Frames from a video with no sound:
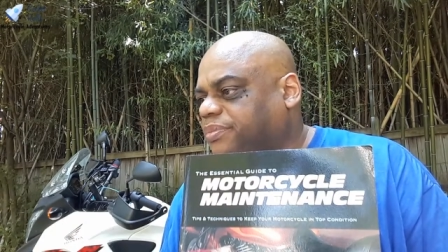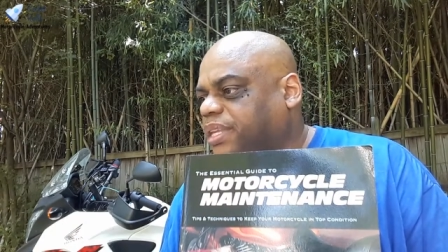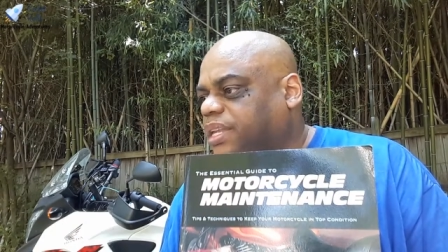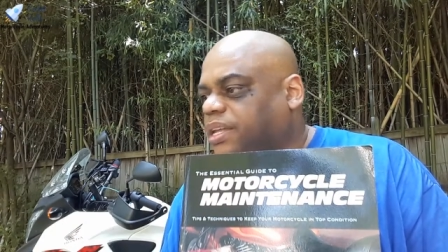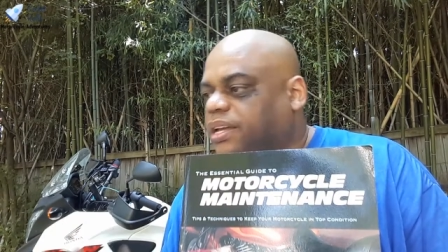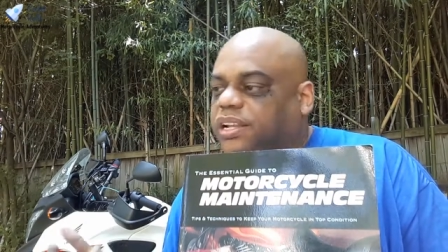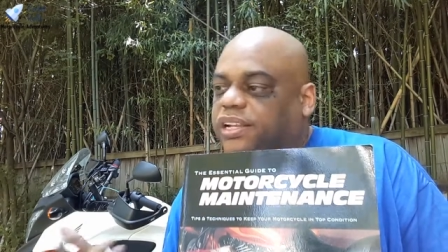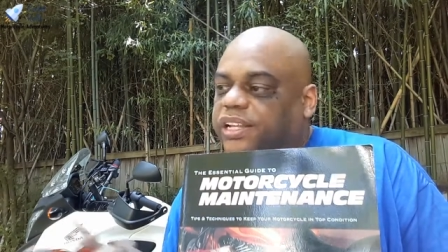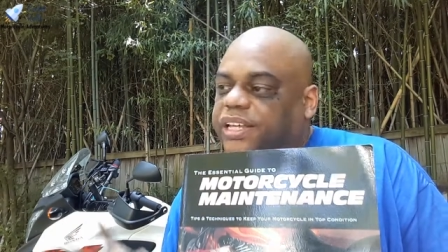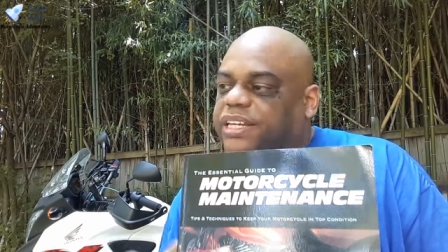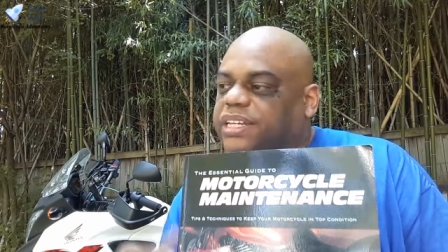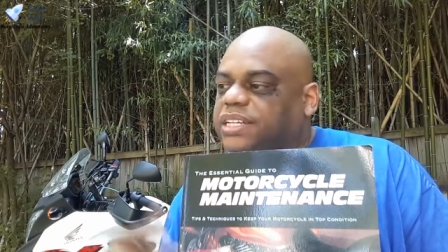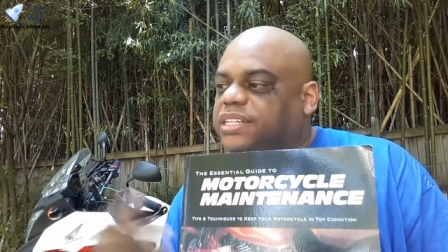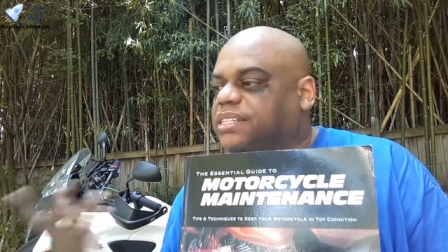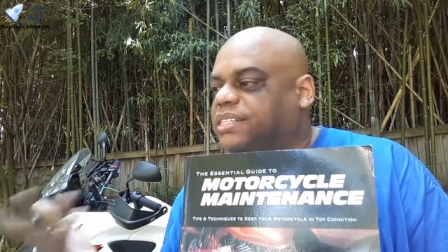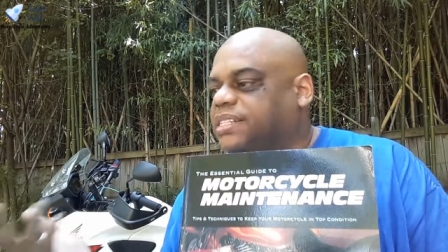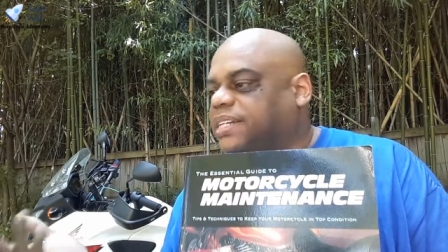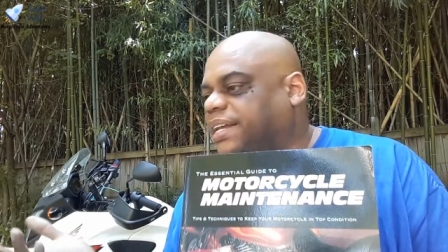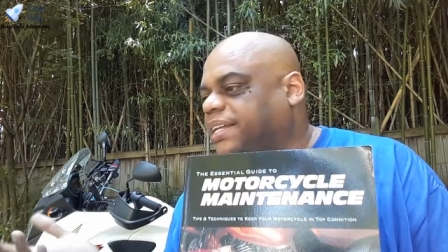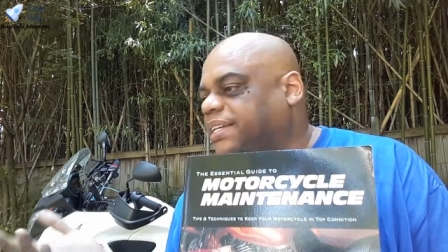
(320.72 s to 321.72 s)
cleaning,
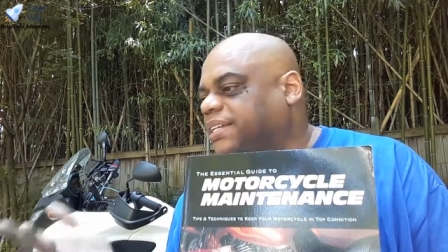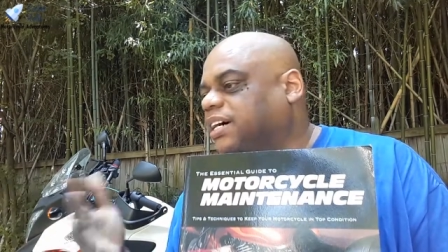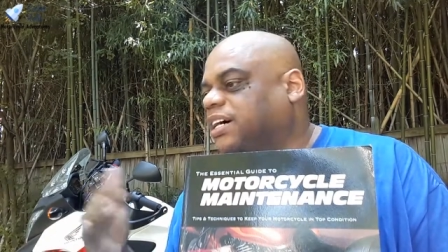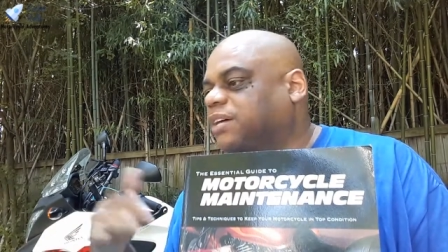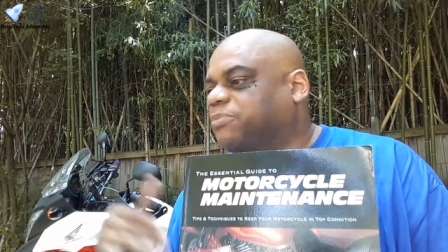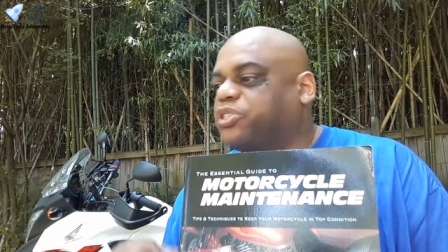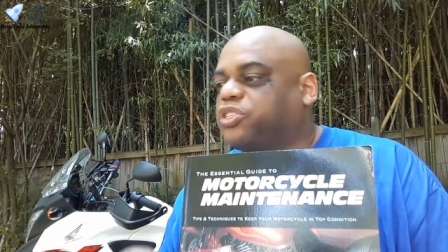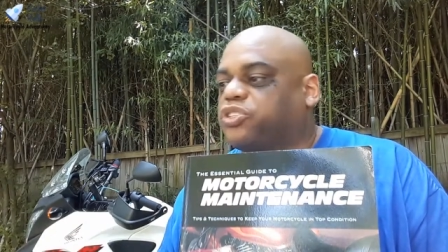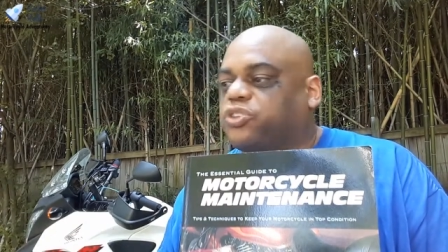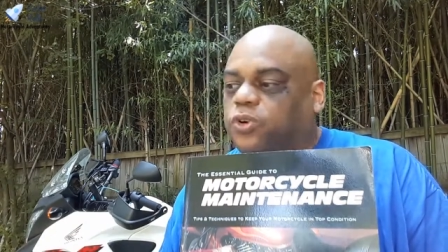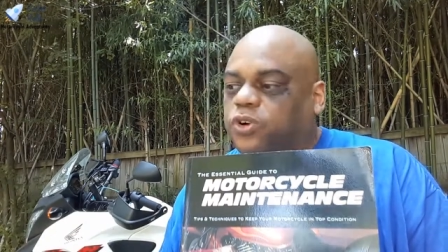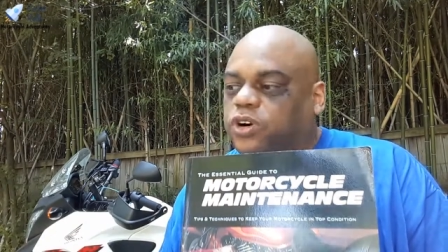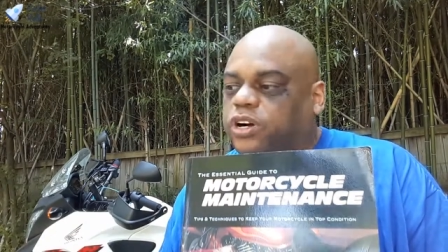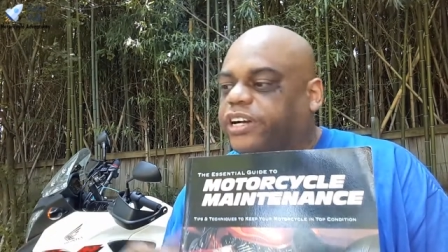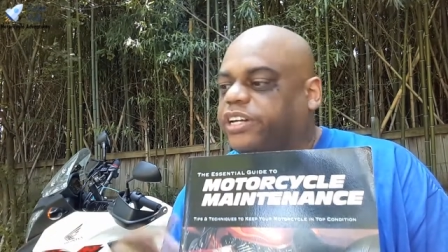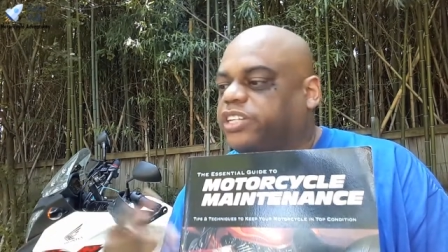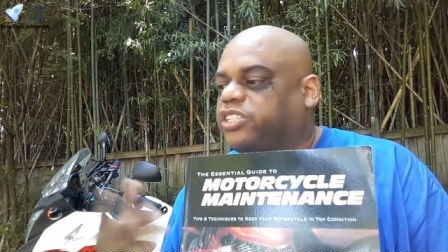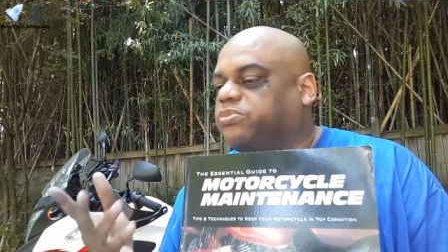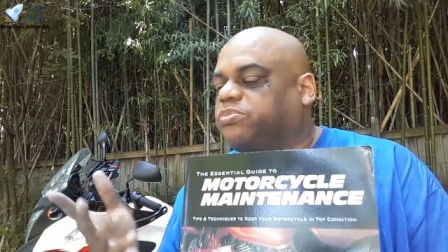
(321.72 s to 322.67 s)
setting up, storage.